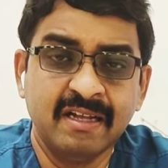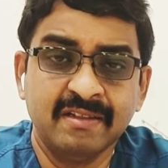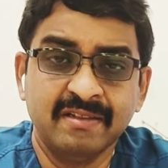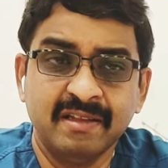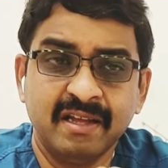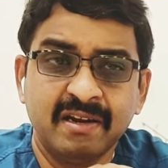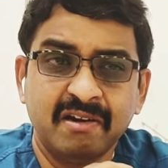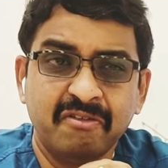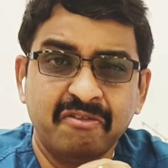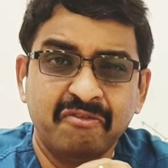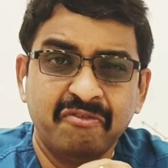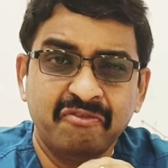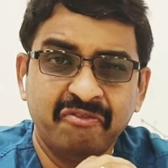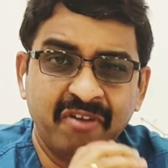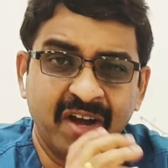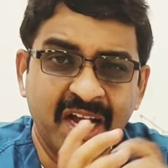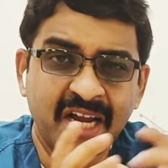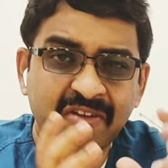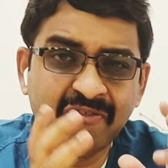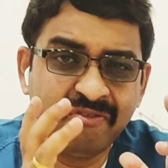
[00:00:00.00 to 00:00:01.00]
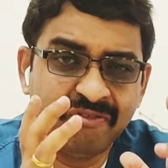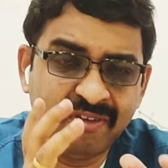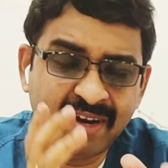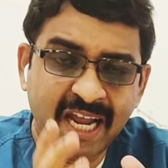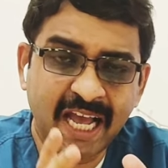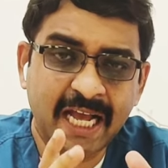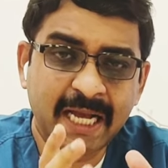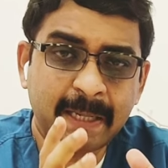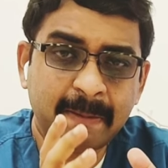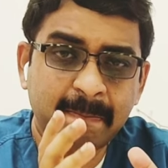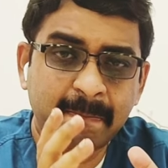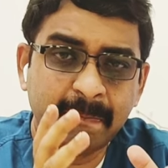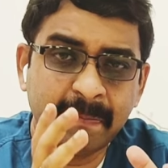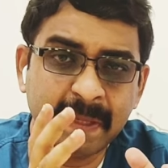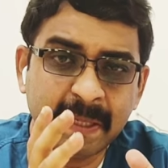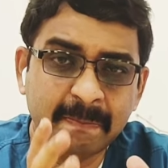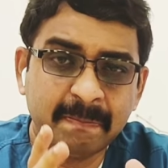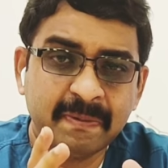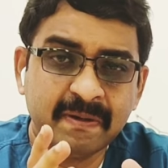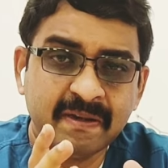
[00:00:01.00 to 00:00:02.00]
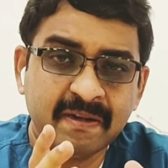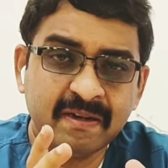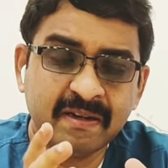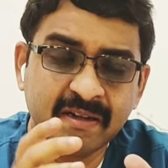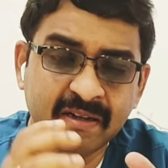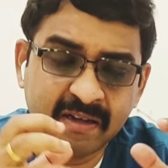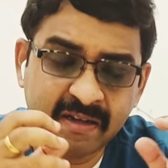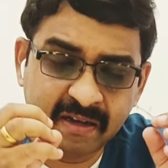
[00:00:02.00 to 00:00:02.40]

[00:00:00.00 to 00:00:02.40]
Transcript: there are 5 lakh people